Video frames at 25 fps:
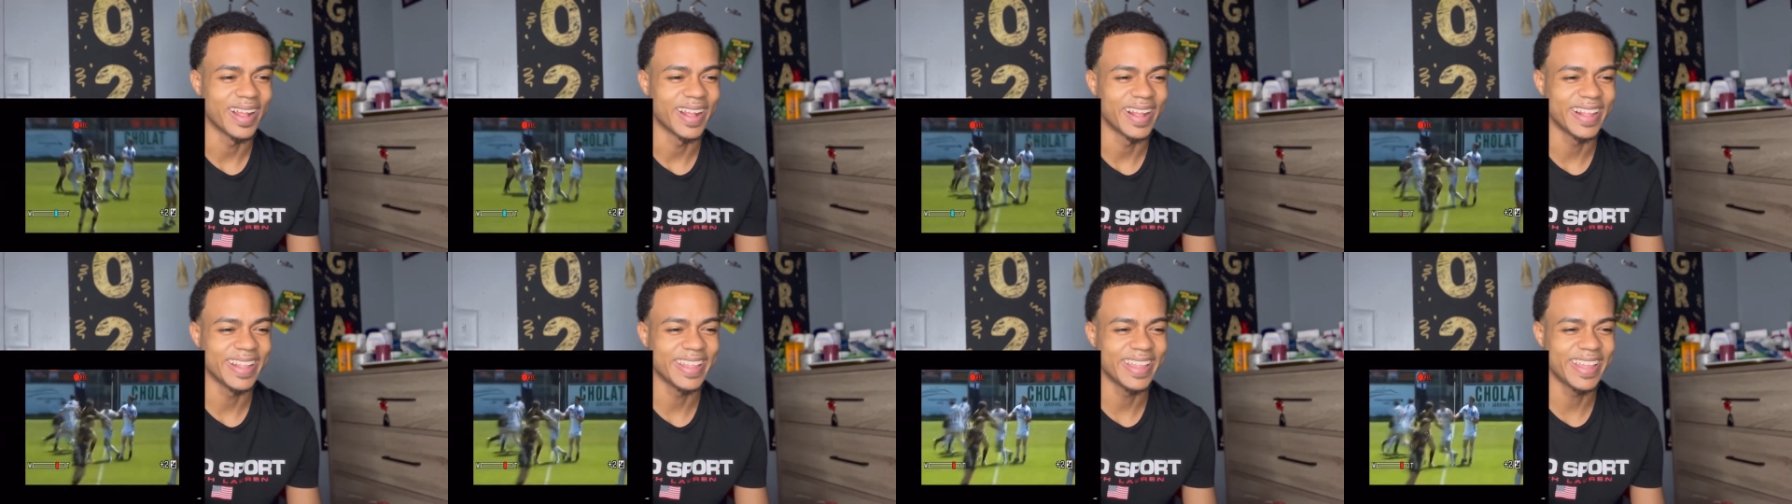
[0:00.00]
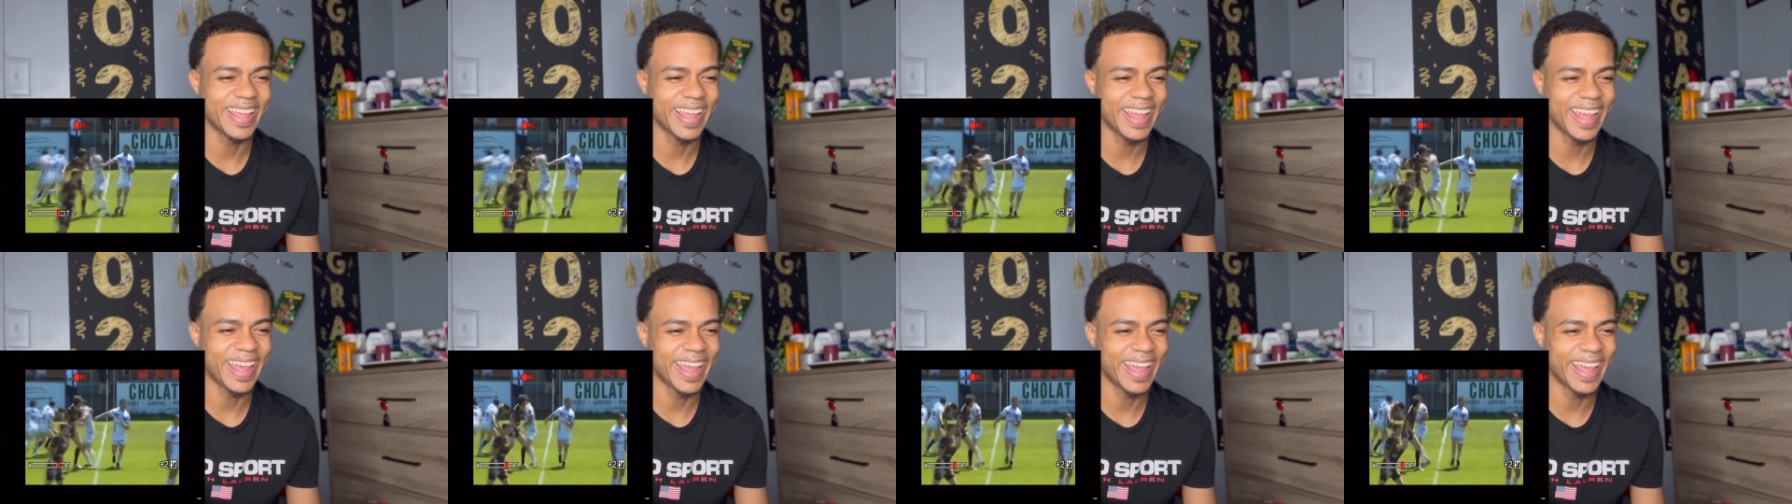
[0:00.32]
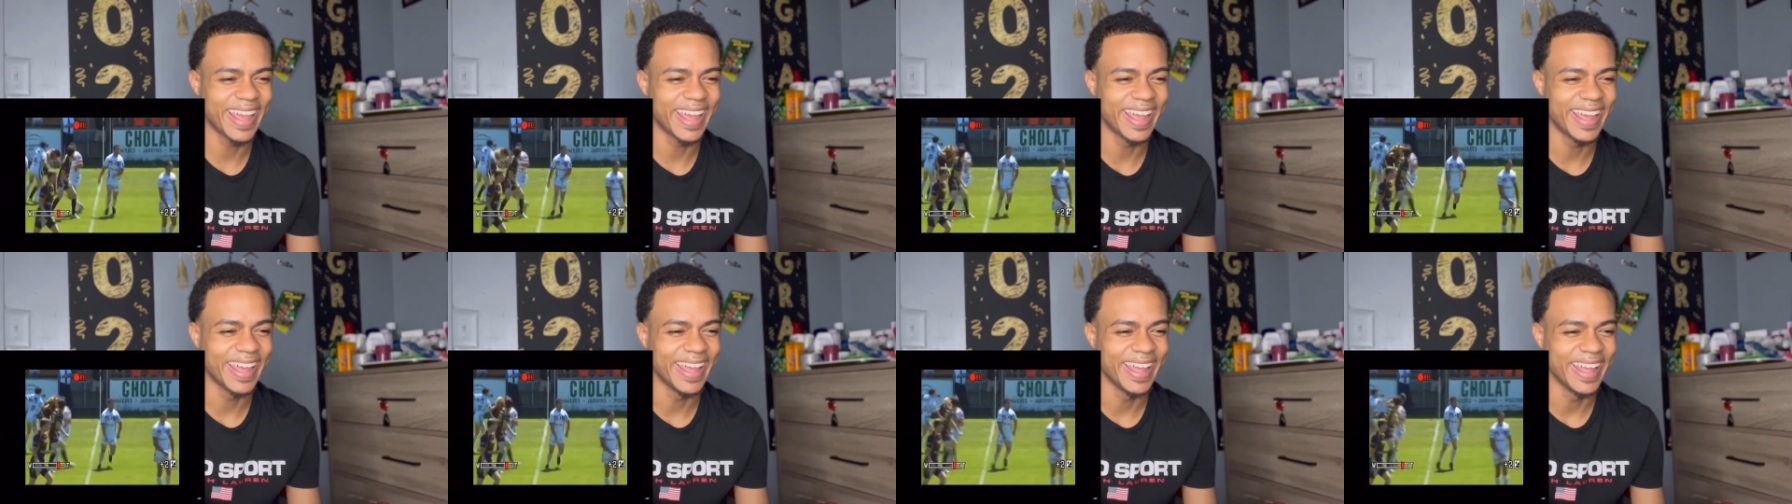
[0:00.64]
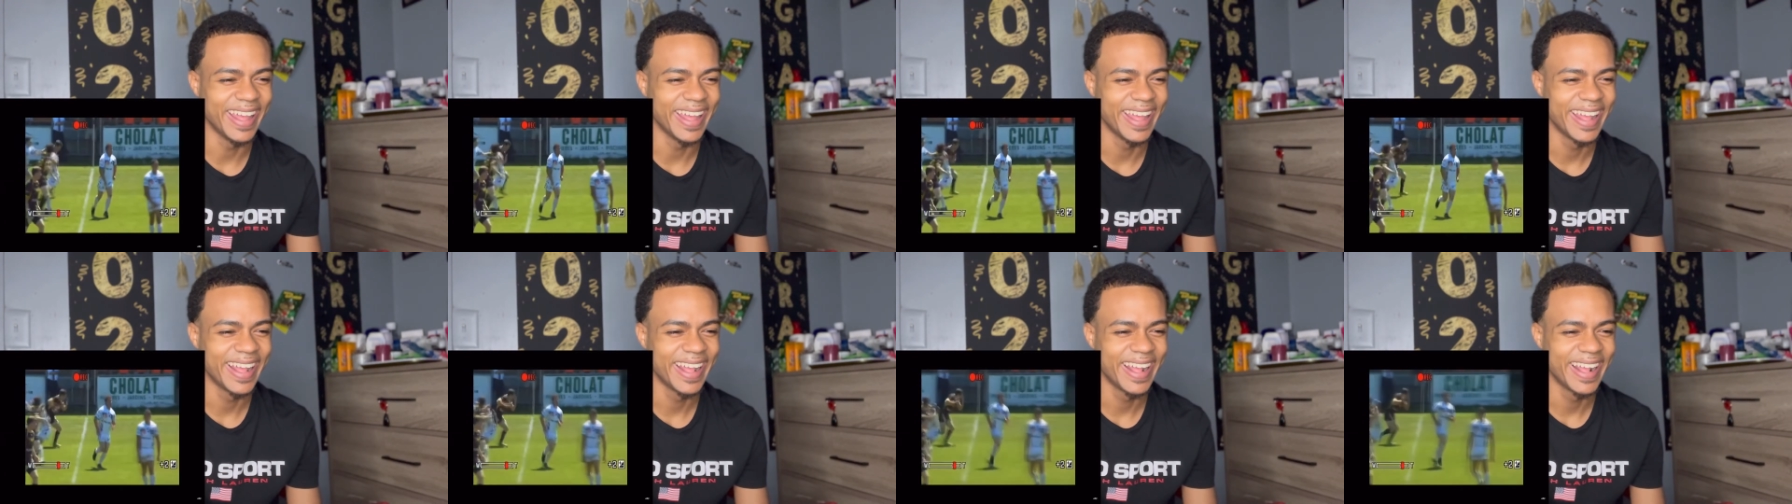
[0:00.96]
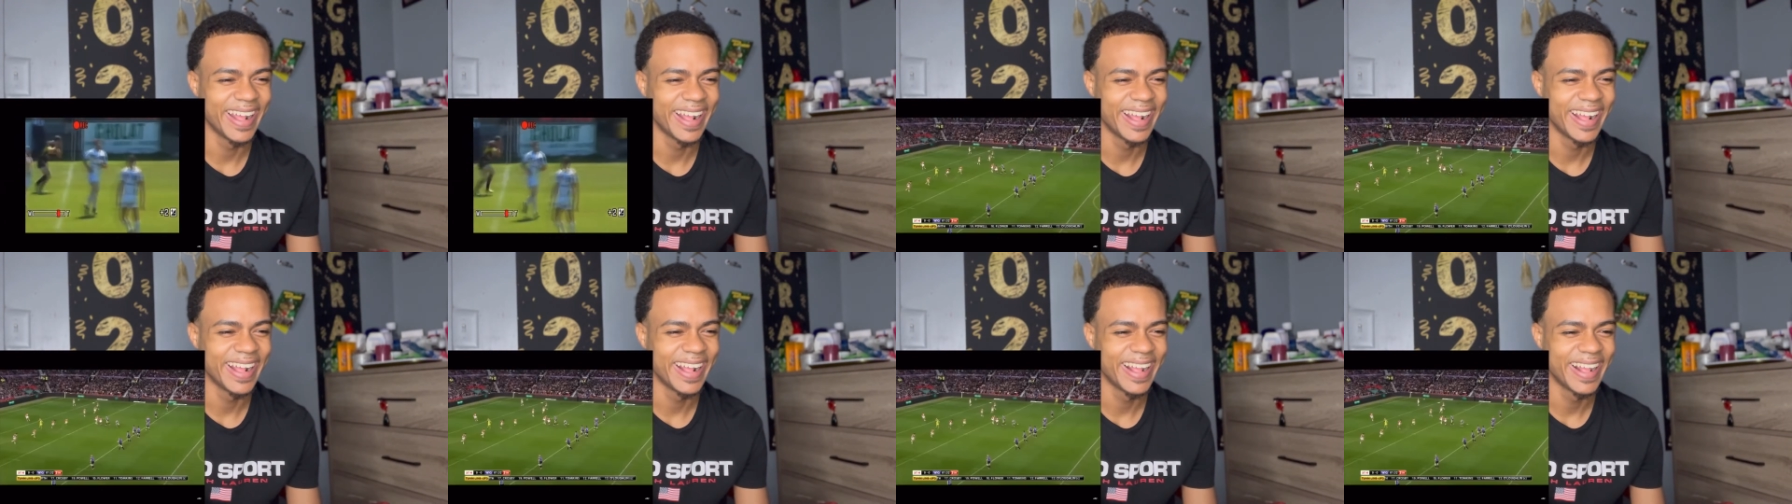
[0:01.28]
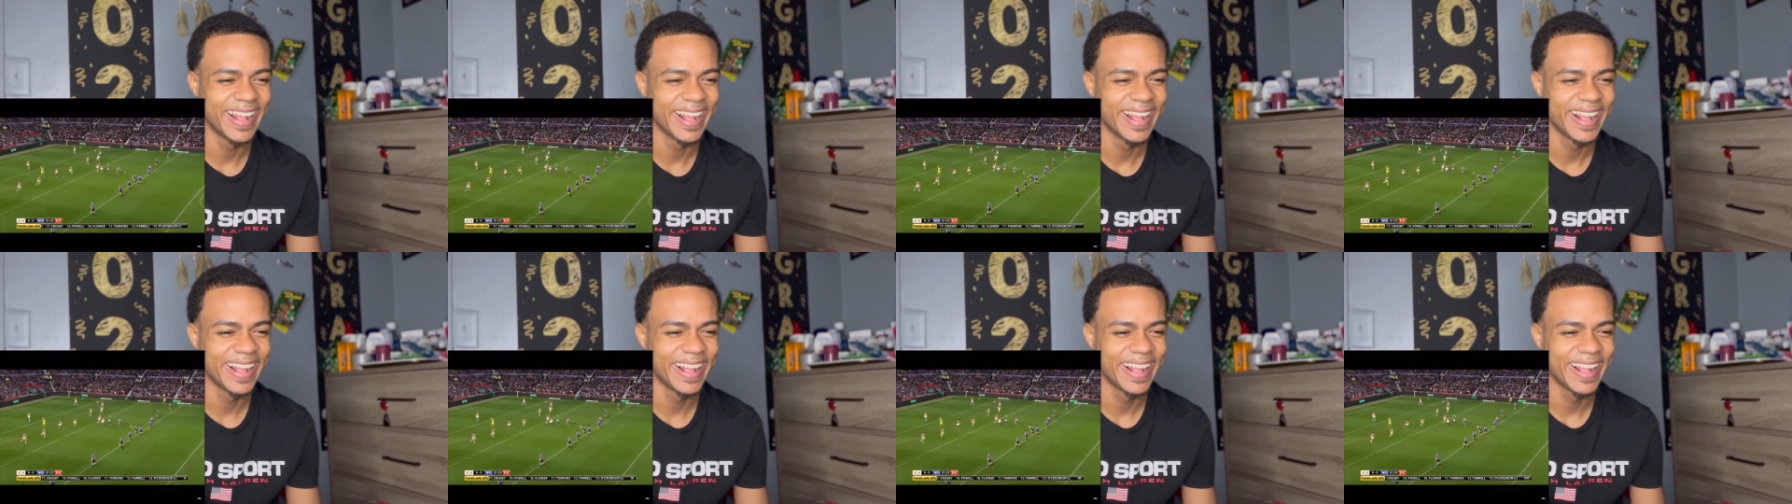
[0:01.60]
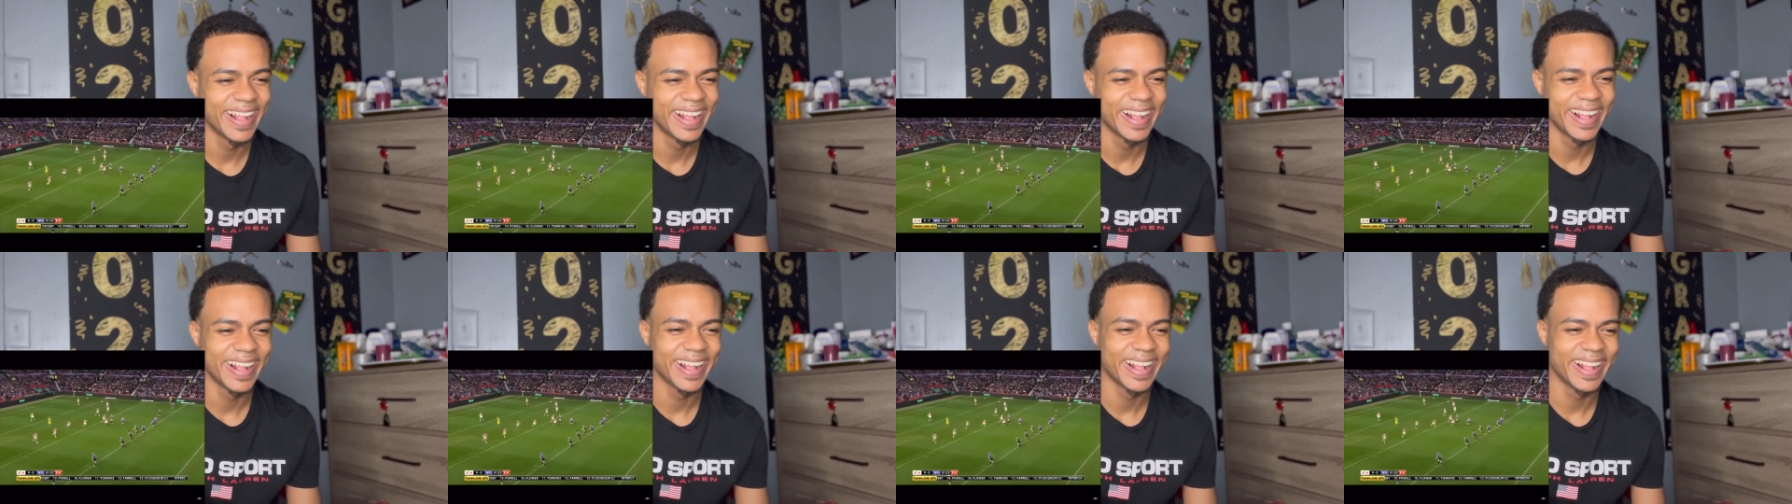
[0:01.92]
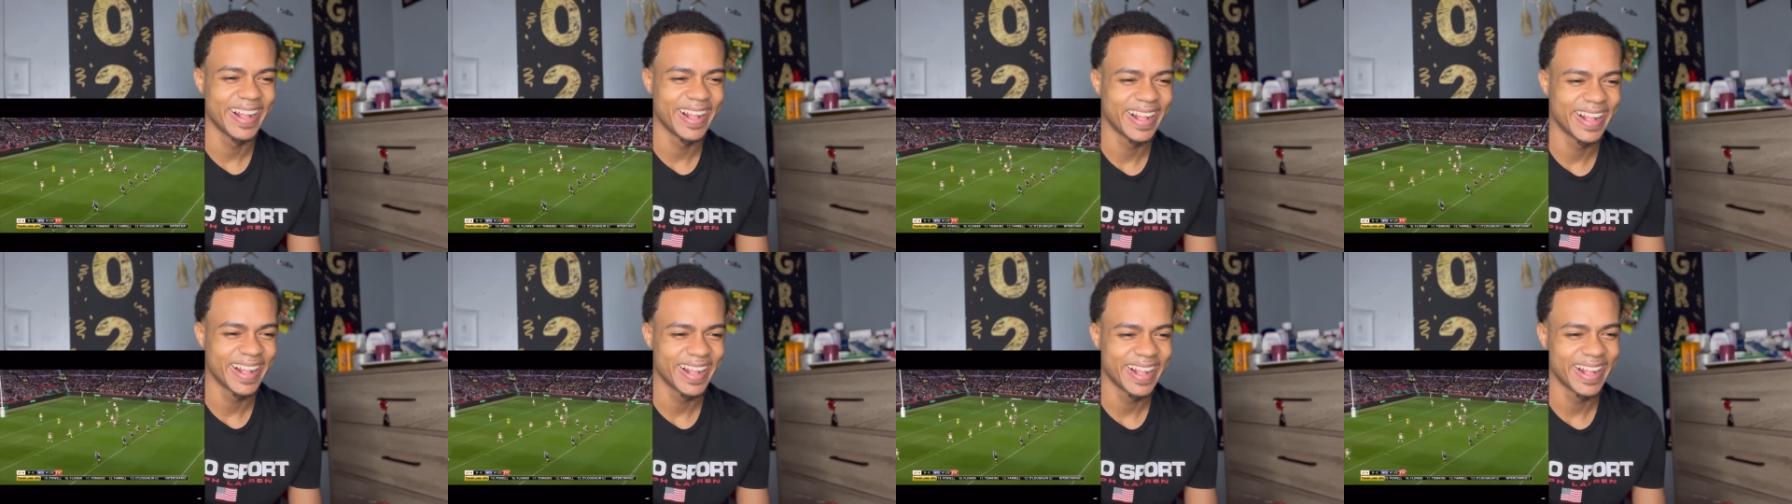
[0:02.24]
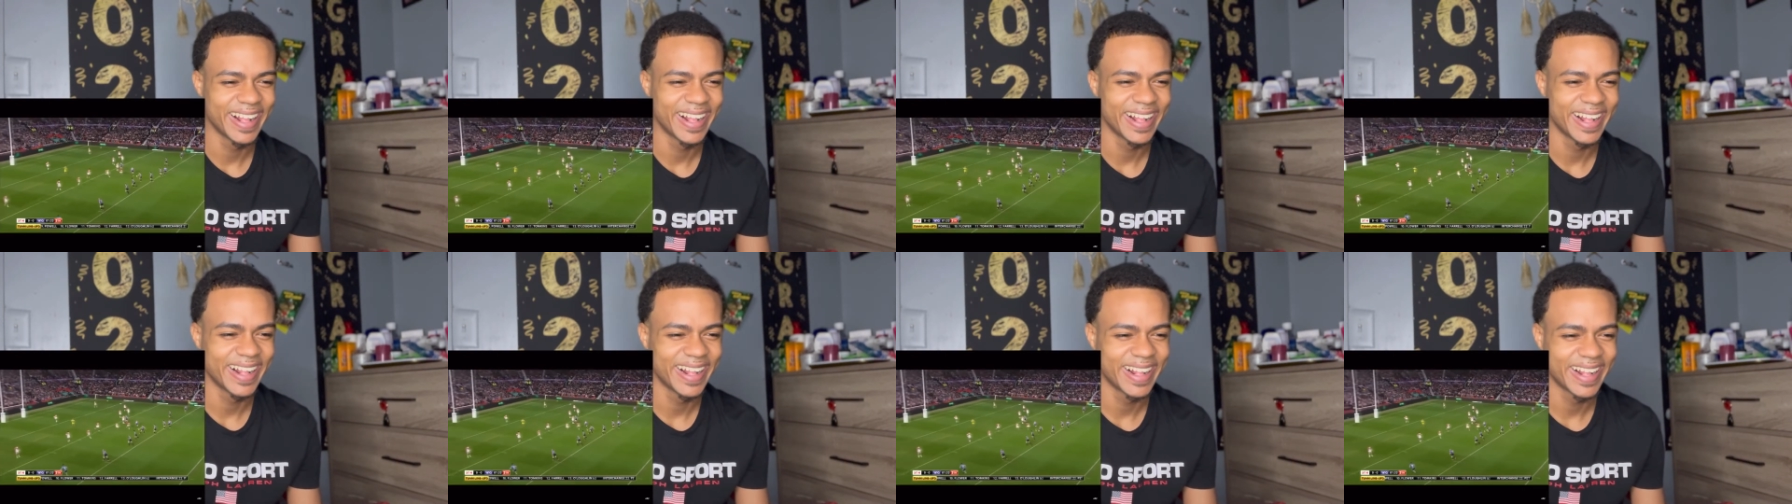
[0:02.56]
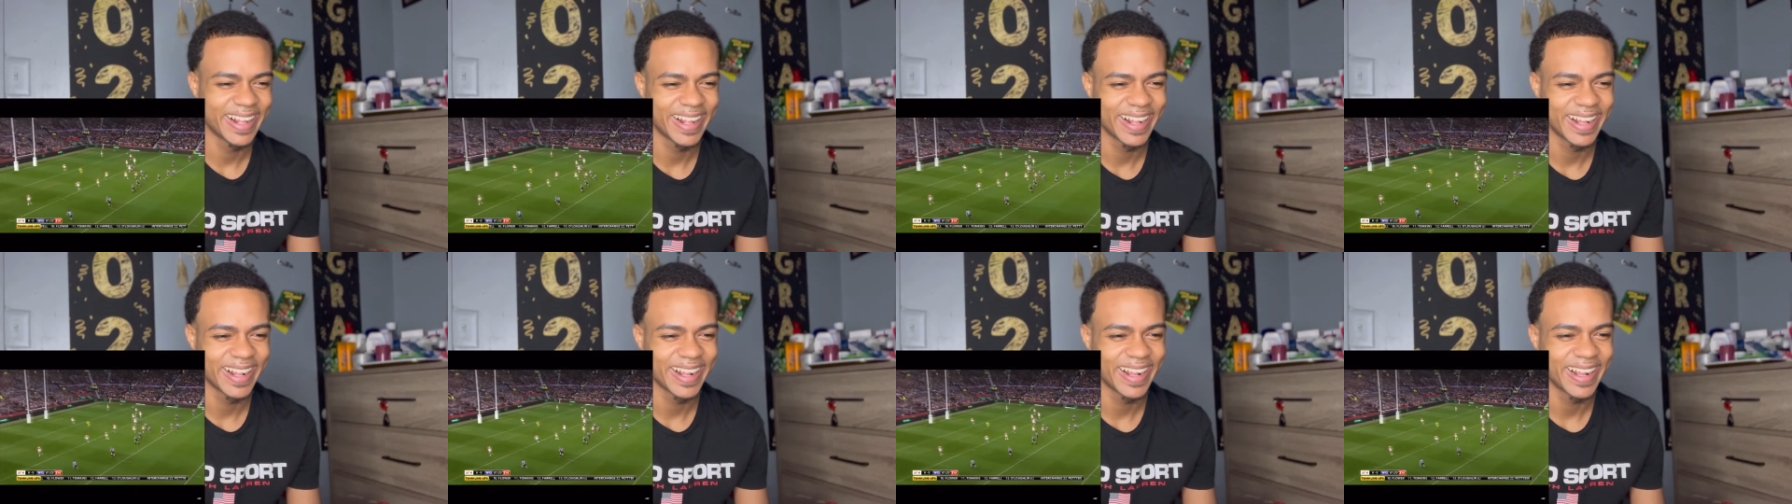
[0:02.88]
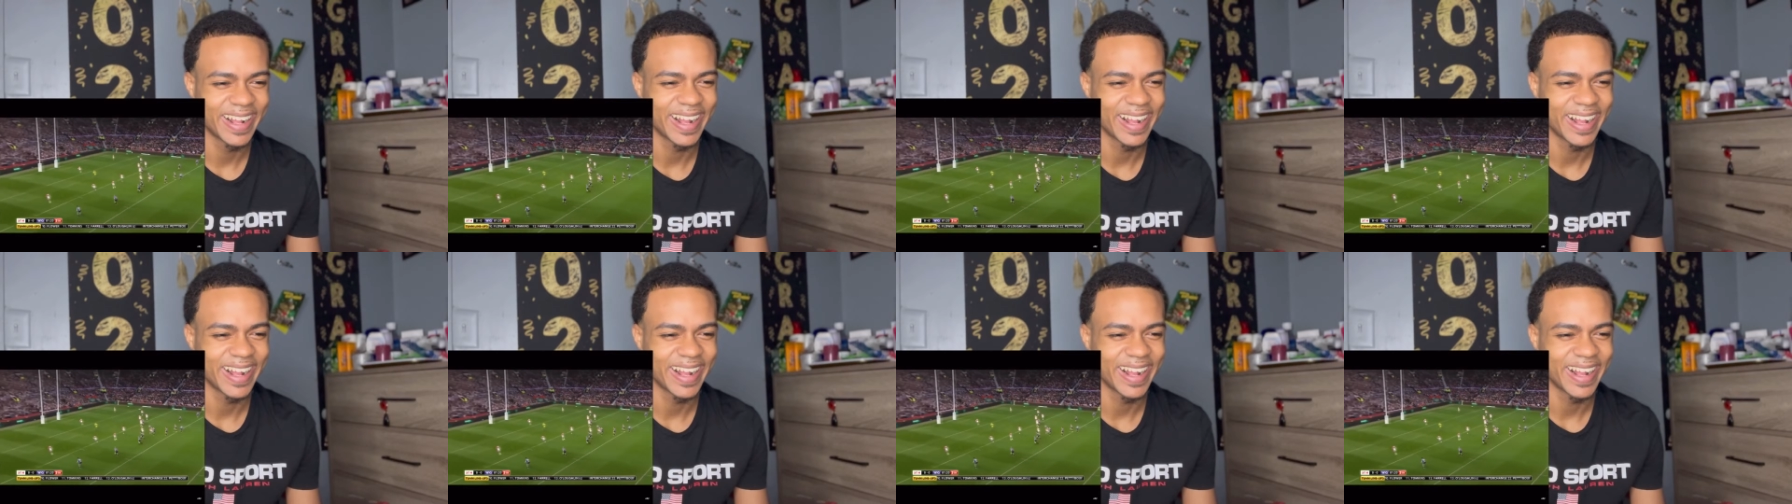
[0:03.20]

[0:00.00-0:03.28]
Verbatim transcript: Yeah. They certainly will miss his